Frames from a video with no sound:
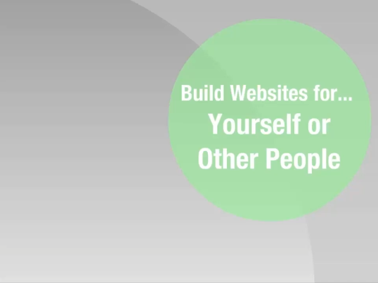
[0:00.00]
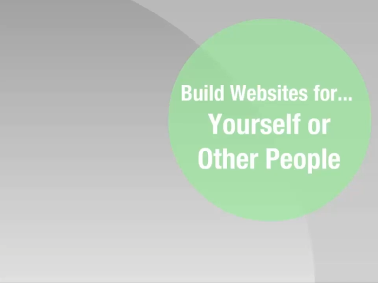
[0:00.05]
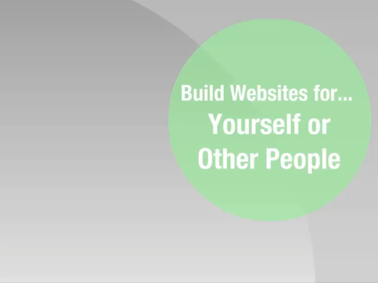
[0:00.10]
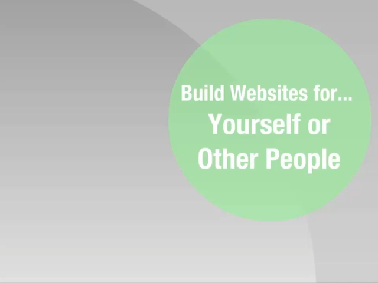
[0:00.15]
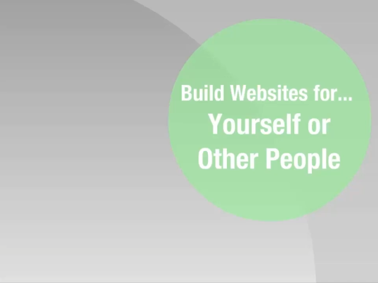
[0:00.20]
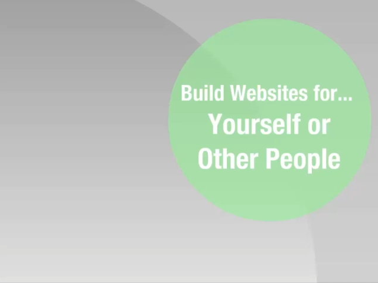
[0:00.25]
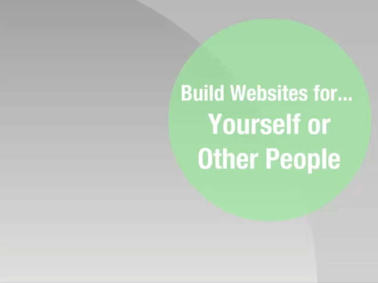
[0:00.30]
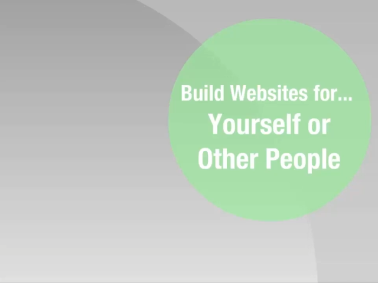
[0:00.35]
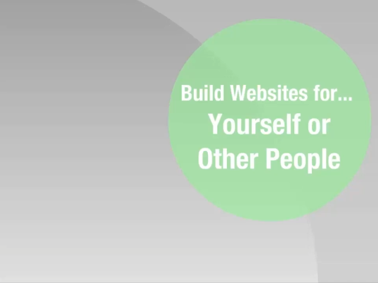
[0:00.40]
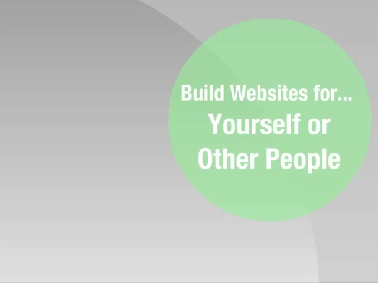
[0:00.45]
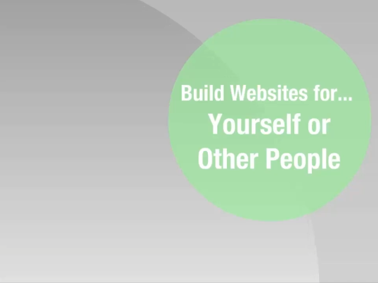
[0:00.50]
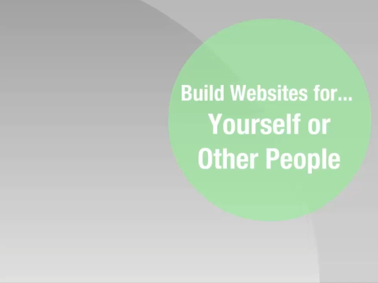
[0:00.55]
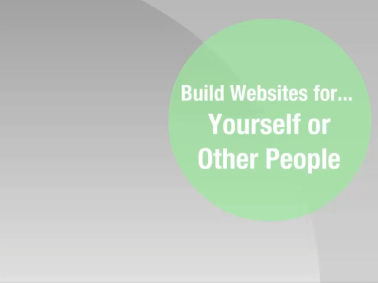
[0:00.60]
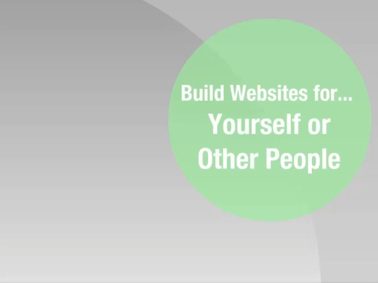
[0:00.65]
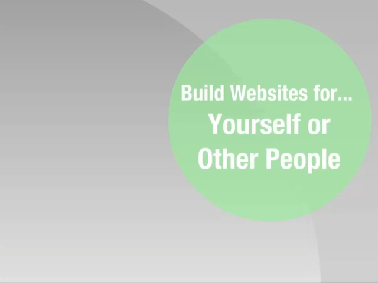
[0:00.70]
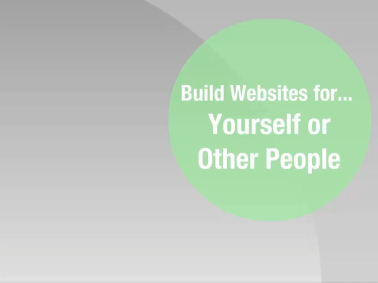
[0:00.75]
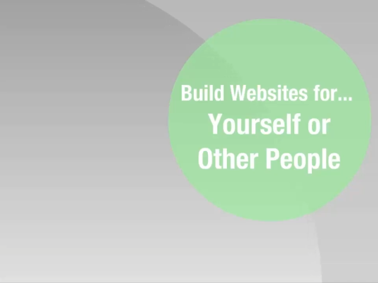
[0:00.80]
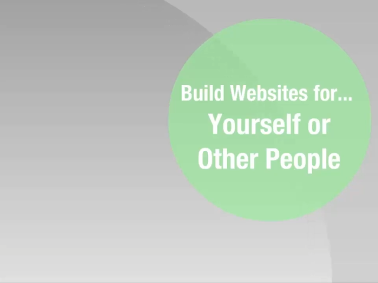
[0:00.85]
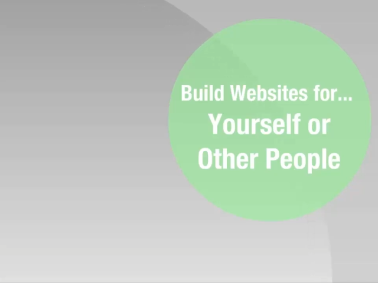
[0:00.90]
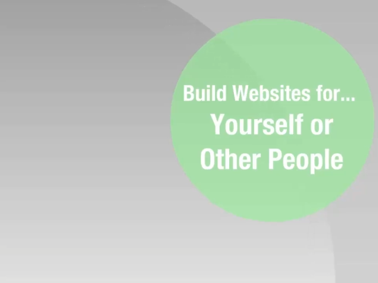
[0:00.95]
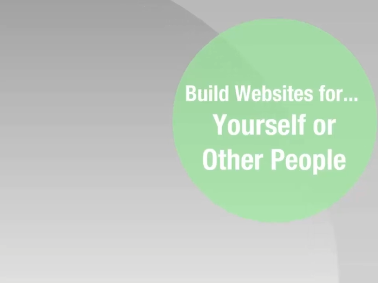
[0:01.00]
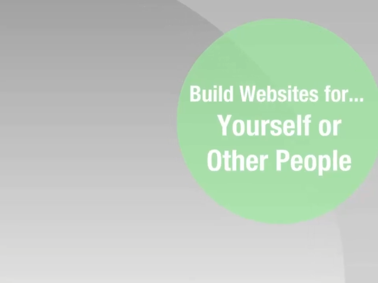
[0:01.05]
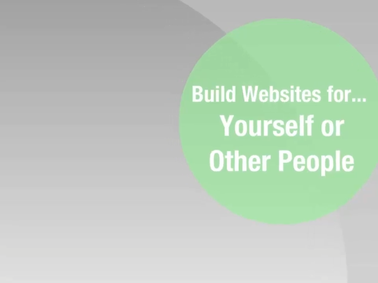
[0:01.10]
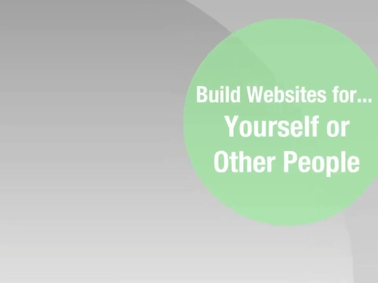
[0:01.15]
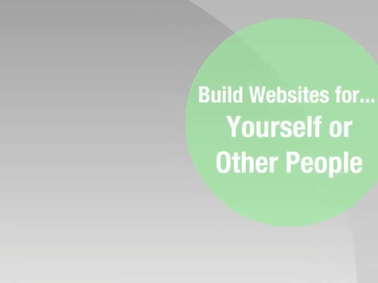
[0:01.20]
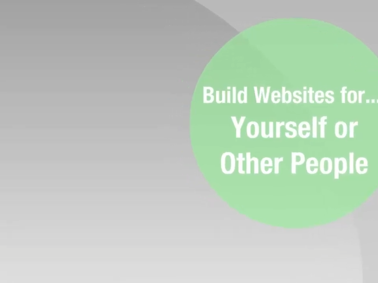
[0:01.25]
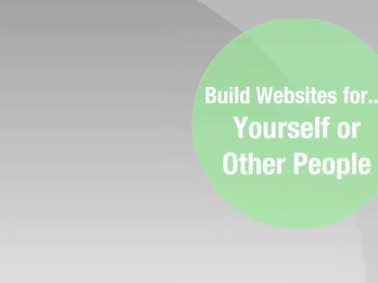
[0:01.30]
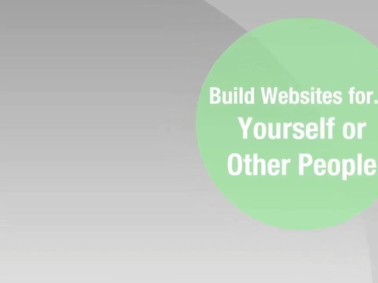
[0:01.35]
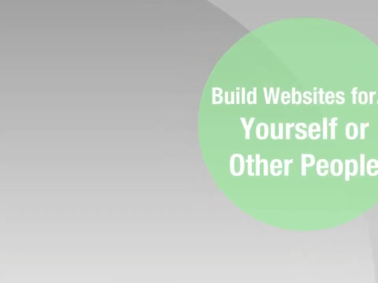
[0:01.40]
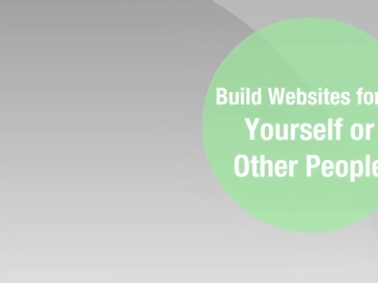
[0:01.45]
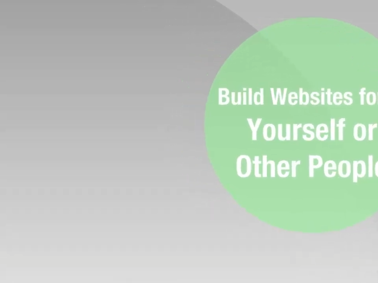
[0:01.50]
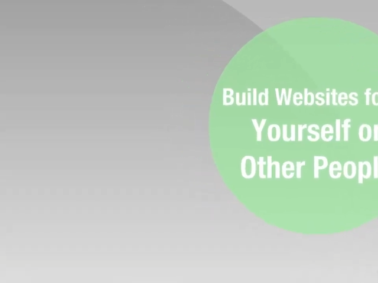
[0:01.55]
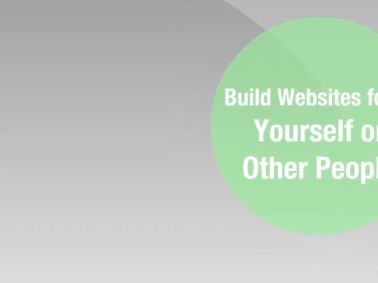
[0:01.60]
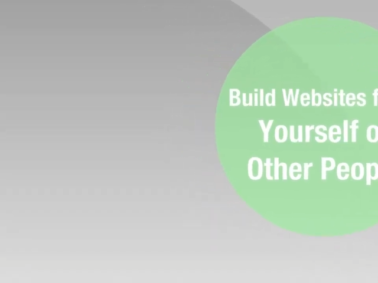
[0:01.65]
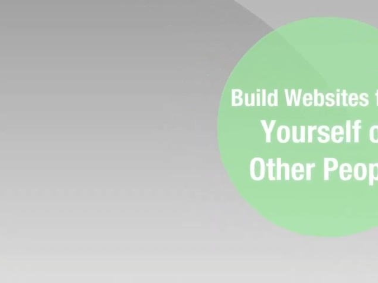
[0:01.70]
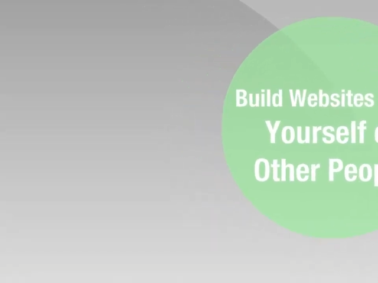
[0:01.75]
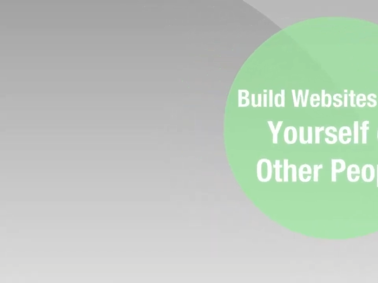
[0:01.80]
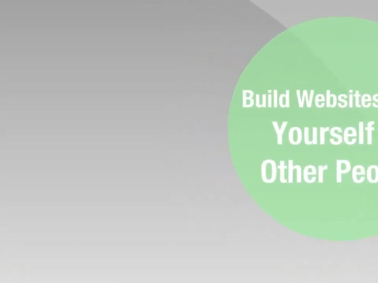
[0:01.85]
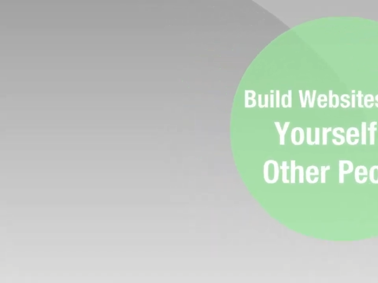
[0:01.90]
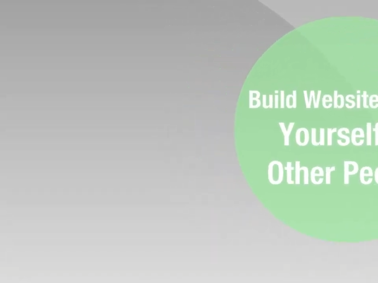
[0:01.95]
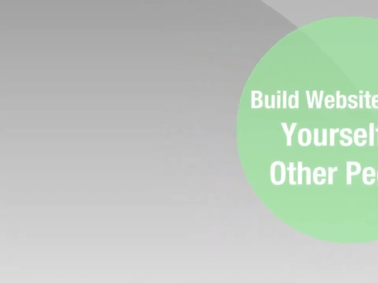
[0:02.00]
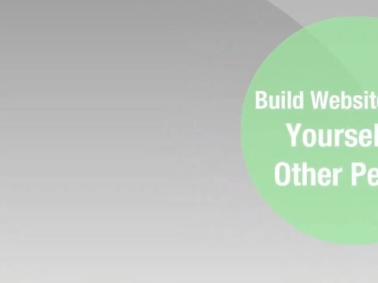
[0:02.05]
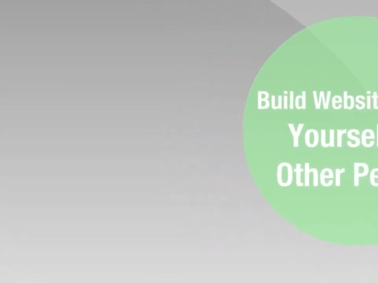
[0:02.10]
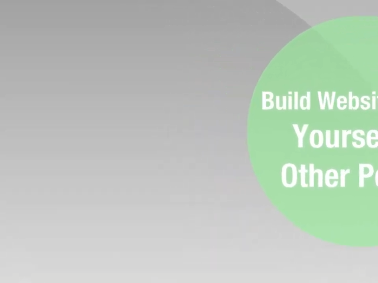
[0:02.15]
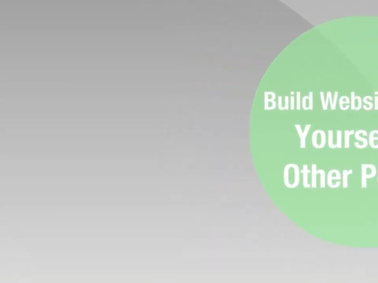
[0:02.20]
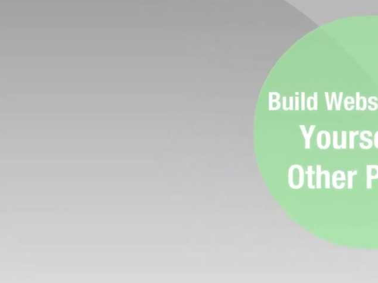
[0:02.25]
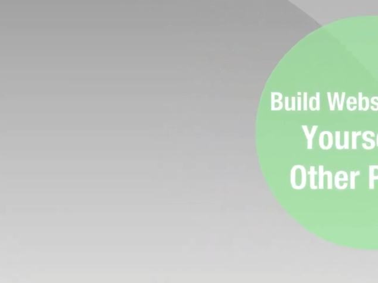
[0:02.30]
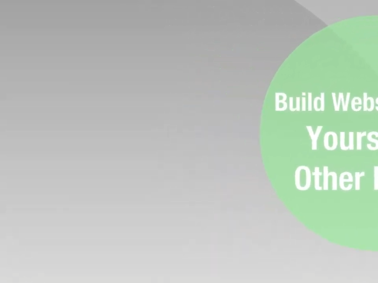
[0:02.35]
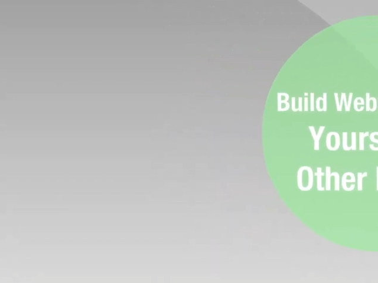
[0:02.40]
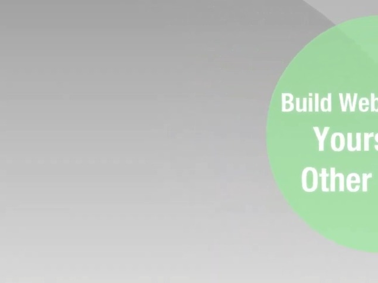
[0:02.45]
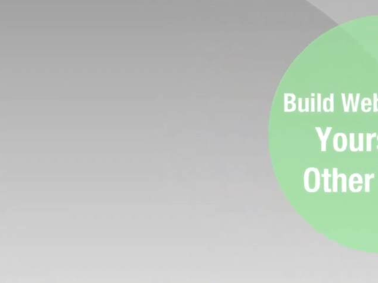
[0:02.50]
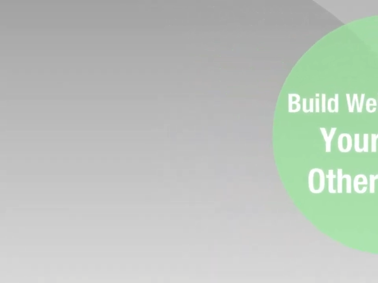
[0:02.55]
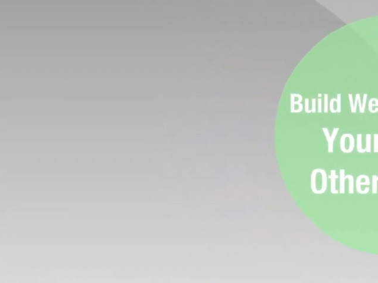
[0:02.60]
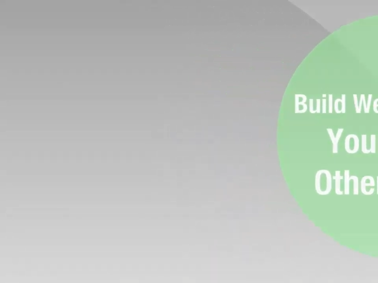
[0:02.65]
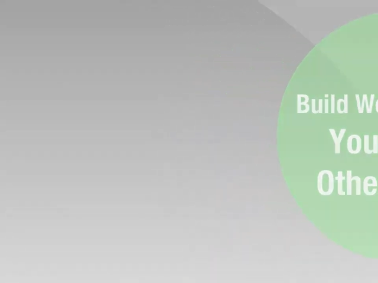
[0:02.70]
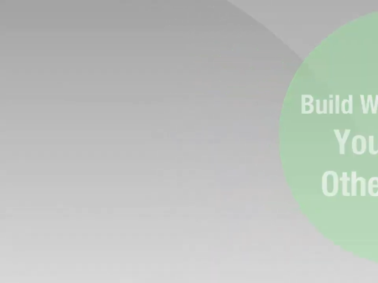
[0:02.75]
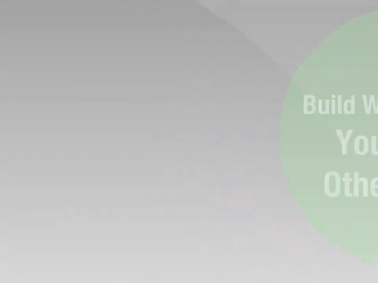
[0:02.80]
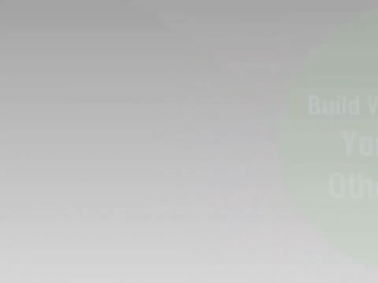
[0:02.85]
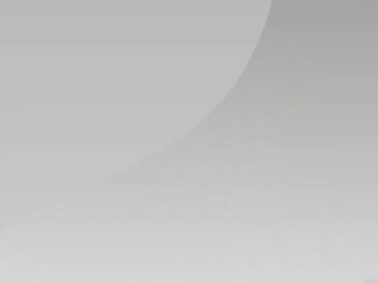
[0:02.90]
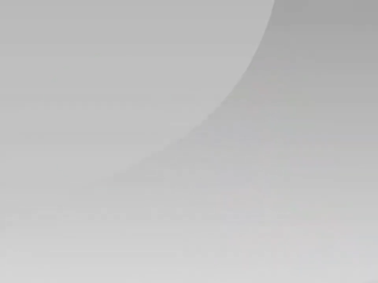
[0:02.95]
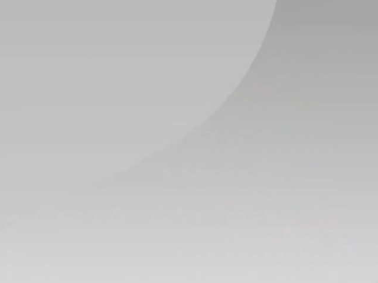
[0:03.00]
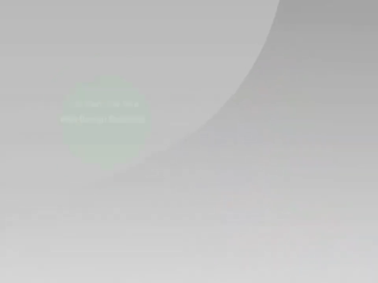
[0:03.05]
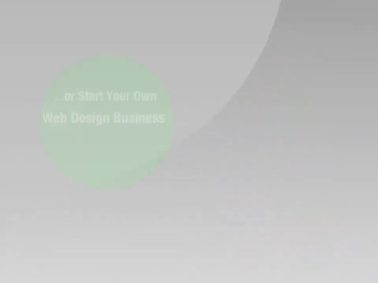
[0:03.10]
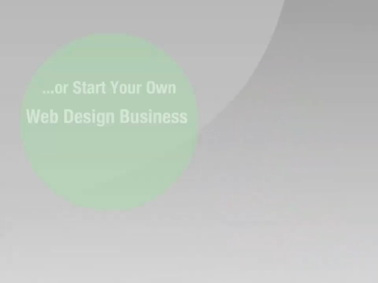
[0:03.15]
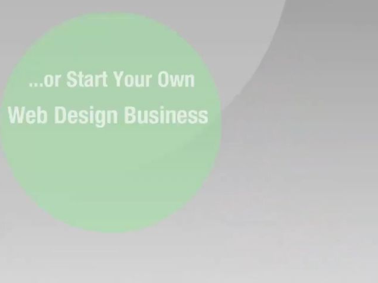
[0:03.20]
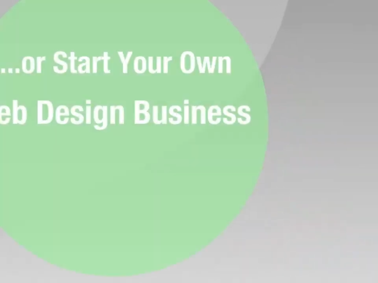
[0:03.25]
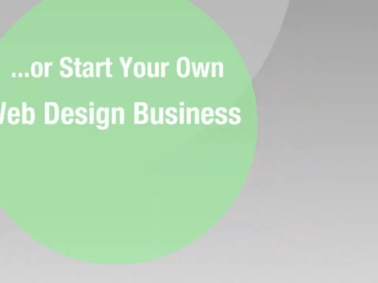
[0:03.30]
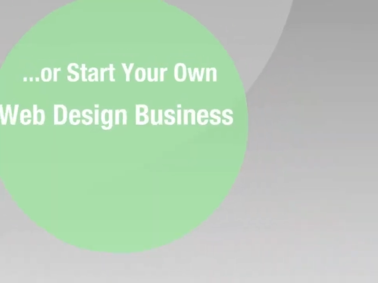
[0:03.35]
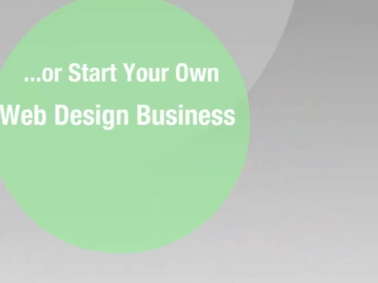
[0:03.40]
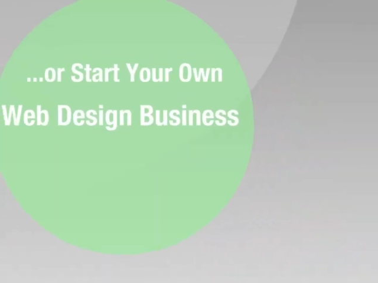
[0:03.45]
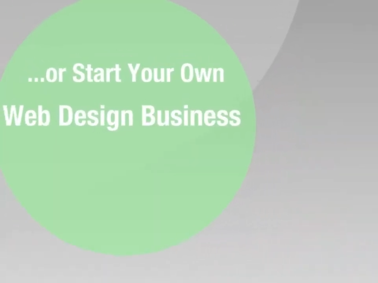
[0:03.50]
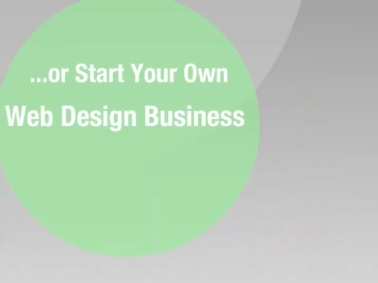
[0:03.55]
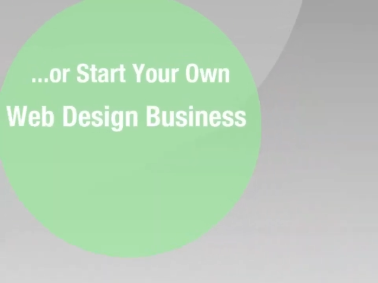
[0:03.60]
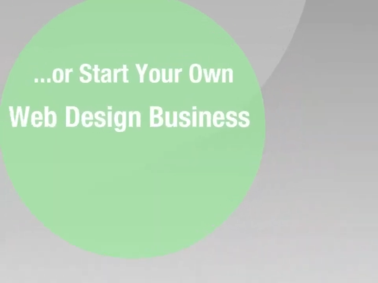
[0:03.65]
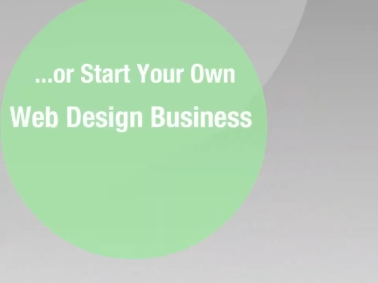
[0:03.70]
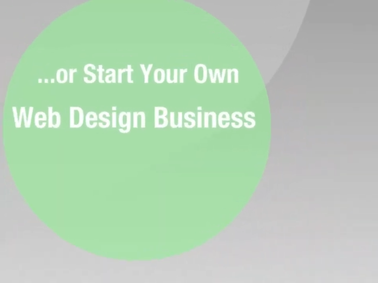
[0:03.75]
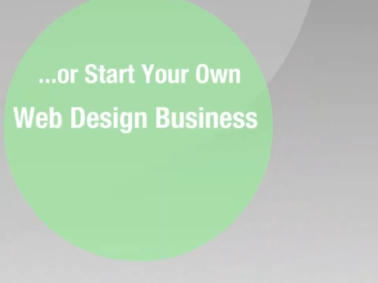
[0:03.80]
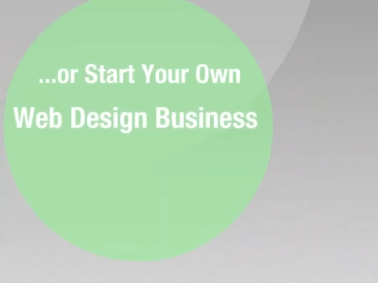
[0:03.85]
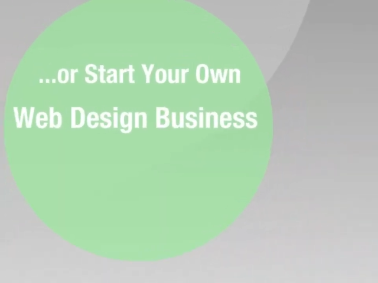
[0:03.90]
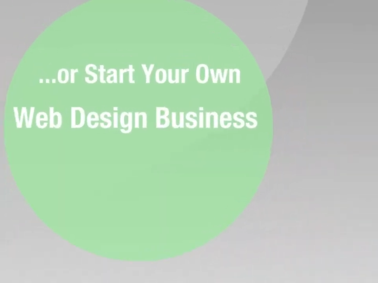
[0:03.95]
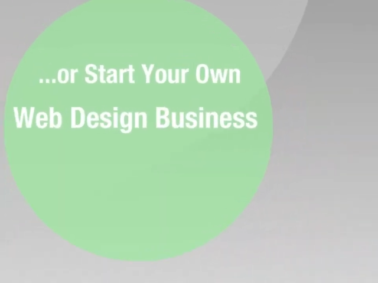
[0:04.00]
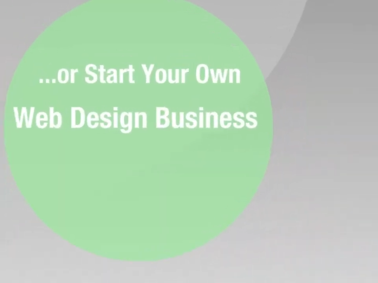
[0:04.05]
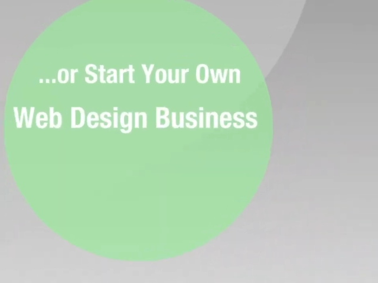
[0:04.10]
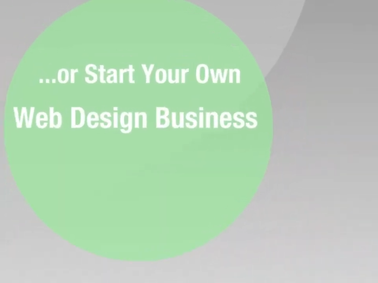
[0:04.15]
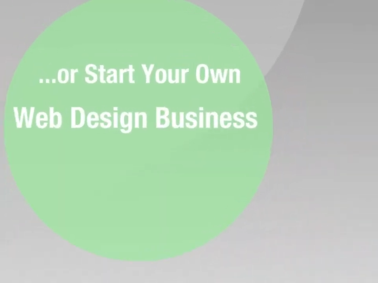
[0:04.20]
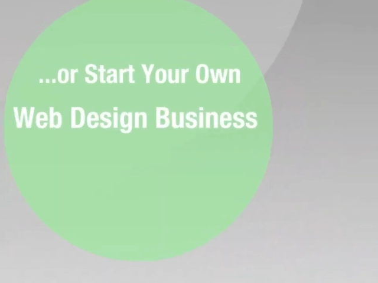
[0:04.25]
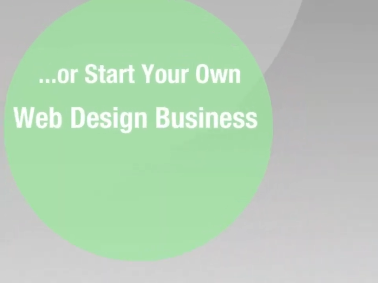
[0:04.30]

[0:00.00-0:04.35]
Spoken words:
[unreadable: no face in view]